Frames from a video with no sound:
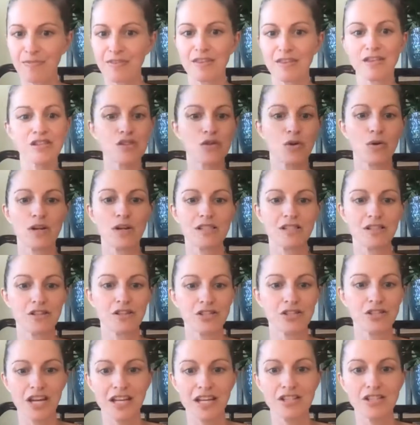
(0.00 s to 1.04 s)
The stories are
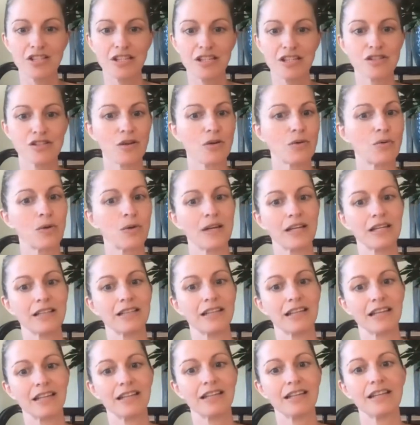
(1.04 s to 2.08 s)
changing so
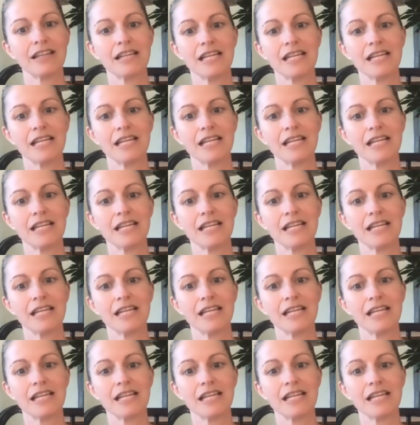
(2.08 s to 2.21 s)
quickly.